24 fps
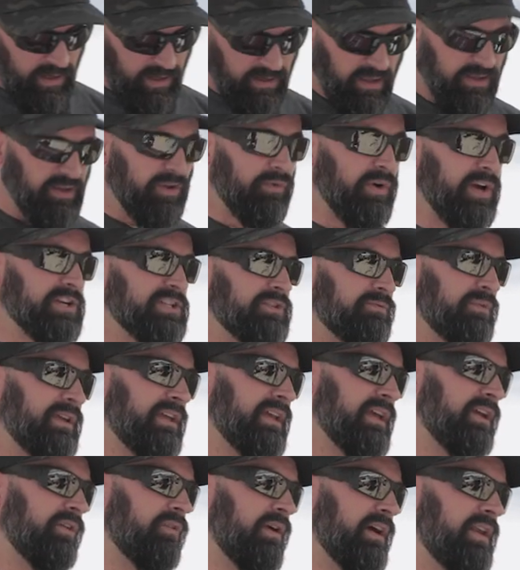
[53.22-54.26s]
Another question we
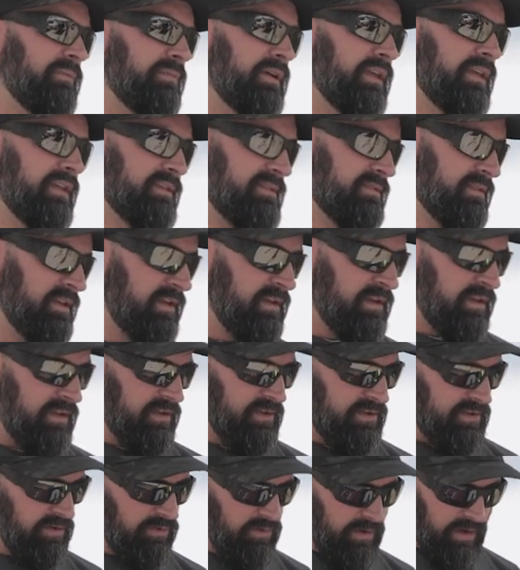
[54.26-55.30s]
get quite a bit is,
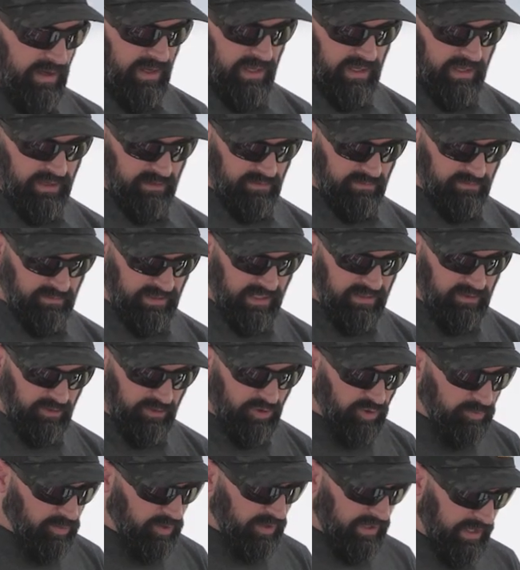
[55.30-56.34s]
do I need to
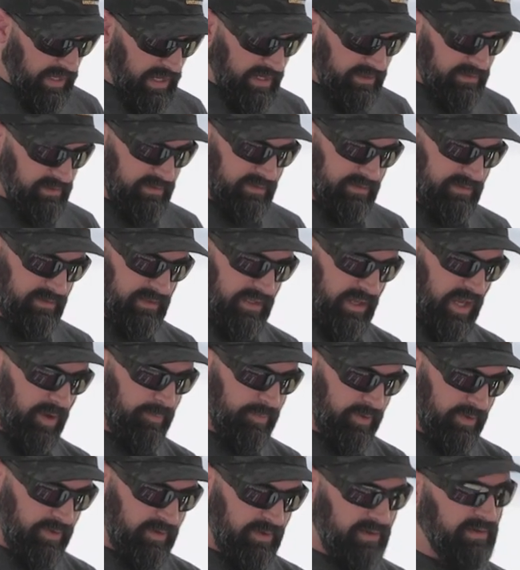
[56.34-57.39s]
lubricate the
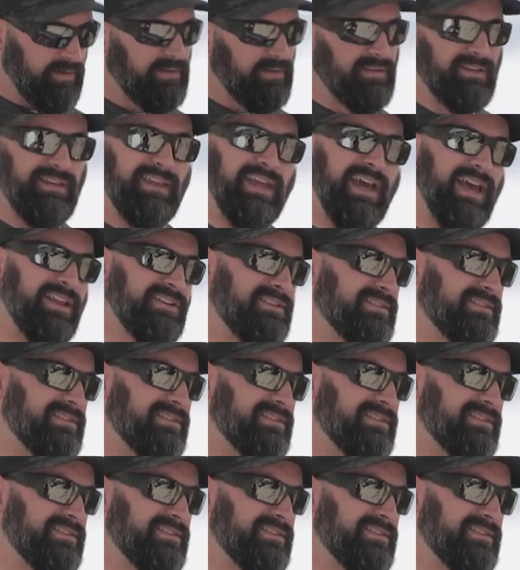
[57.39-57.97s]
upper yeah,